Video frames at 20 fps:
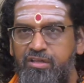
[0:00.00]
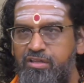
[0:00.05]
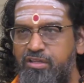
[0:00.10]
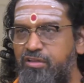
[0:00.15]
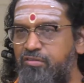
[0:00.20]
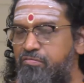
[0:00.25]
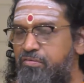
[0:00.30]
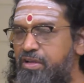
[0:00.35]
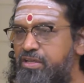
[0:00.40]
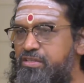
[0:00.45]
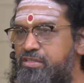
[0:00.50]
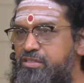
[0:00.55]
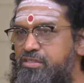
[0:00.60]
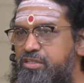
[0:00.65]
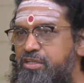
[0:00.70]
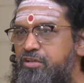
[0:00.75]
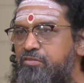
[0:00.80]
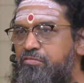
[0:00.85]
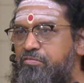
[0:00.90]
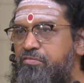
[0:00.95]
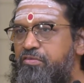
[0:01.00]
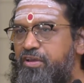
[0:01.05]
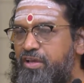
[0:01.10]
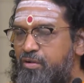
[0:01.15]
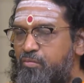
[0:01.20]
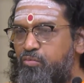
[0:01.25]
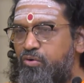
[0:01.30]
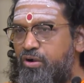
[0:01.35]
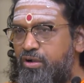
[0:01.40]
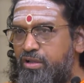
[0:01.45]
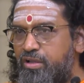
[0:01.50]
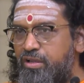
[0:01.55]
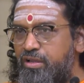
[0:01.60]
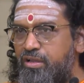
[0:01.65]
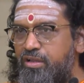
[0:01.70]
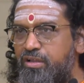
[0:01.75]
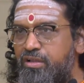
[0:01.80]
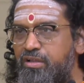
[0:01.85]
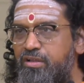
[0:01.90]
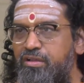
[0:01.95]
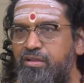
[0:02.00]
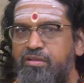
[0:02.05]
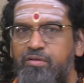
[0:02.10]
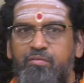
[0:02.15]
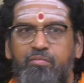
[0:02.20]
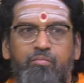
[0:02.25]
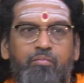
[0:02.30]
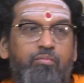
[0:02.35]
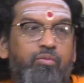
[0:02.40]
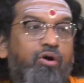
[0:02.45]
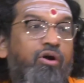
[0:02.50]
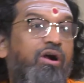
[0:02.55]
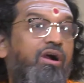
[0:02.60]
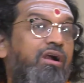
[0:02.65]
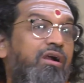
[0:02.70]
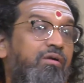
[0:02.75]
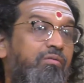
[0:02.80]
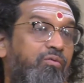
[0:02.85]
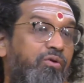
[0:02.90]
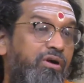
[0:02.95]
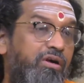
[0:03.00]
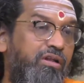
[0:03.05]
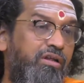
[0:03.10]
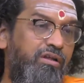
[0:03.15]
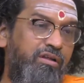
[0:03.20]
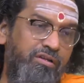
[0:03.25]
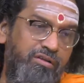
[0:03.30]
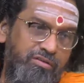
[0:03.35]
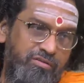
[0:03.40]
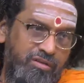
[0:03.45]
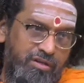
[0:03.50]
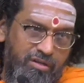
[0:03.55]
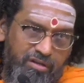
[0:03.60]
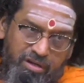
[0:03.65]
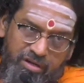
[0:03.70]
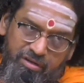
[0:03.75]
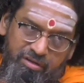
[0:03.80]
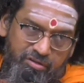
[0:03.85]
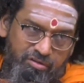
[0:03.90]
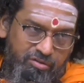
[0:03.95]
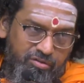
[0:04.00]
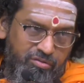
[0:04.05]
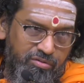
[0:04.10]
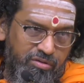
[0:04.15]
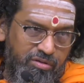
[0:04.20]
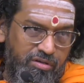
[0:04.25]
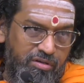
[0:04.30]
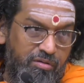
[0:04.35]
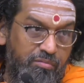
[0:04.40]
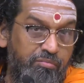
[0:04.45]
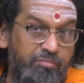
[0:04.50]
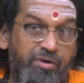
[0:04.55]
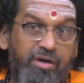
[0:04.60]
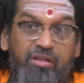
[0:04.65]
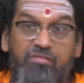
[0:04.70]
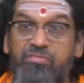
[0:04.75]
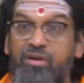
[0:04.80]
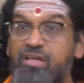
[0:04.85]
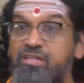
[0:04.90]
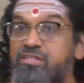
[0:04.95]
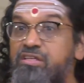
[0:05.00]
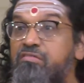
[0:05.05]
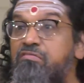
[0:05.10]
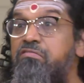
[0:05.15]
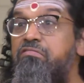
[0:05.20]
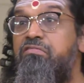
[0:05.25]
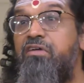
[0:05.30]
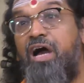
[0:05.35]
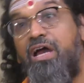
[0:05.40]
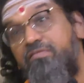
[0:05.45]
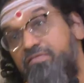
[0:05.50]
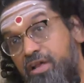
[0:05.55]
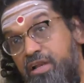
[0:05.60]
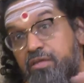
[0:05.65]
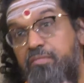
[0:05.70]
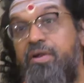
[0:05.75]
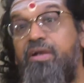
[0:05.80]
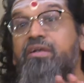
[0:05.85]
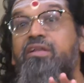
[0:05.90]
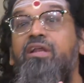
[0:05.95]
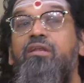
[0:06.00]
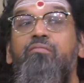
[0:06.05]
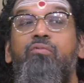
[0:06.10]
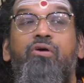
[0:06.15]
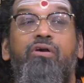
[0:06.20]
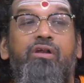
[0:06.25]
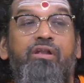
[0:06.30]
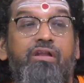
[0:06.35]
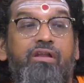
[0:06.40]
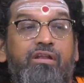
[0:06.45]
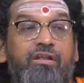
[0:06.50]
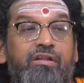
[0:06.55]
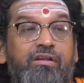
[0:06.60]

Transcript: If I say fair body, bald body, understood. But if I say 5 elemental body,